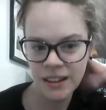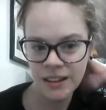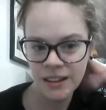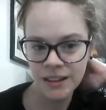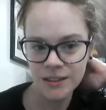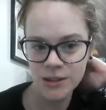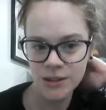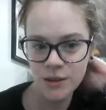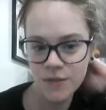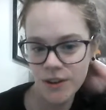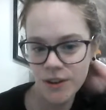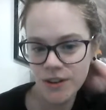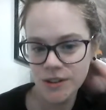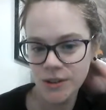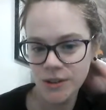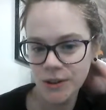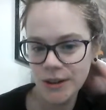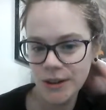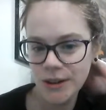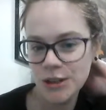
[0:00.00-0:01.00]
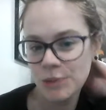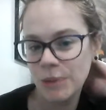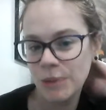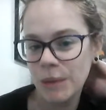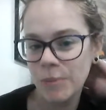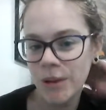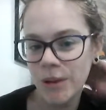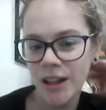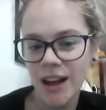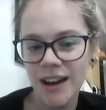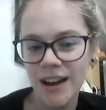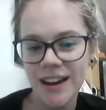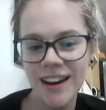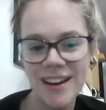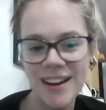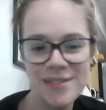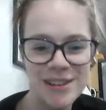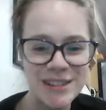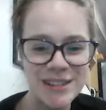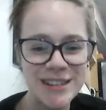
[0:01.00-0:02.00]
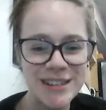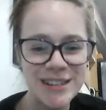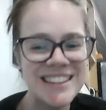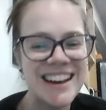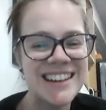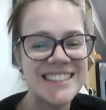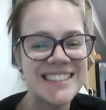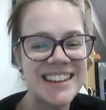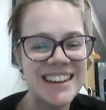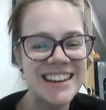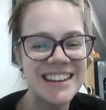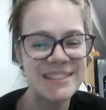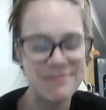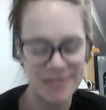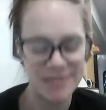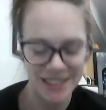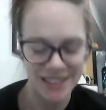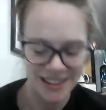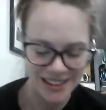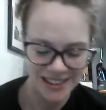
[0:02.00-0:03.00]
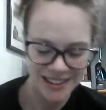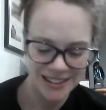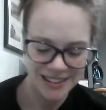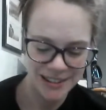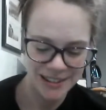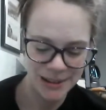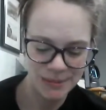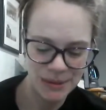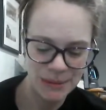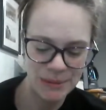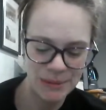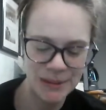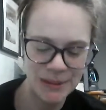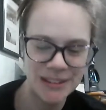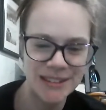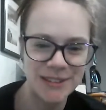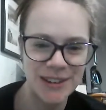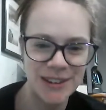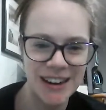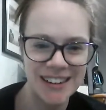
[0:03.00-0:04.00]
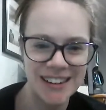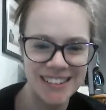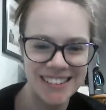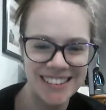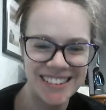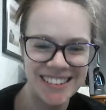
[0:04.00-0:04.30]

So far, there's only 2 people on here, which is awesome. 2 people is great.